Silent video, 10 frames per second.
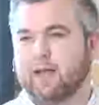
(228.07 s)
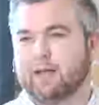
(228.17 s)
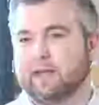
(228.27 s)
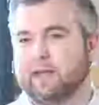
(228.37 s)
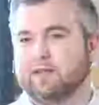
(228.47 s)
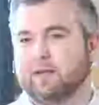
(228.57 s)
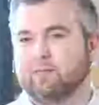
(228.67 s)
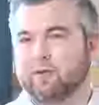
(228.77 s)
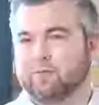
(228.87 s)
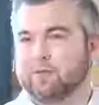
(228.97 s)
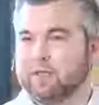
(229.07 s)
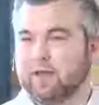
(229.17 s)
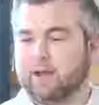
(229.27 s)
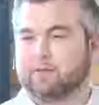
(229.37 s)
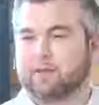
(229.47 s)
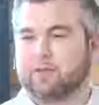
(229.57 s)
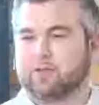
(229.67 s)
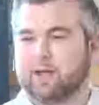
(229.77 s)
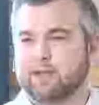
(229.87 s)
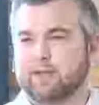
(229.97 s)
at a key time where there was a lot of
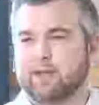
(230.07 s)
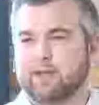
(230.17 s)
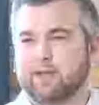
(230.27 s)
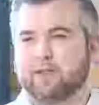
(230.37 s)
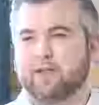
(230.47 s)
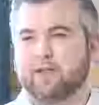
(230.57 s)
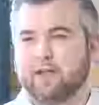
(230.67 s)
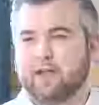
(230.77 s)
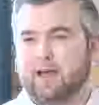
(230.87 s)
interest in that area,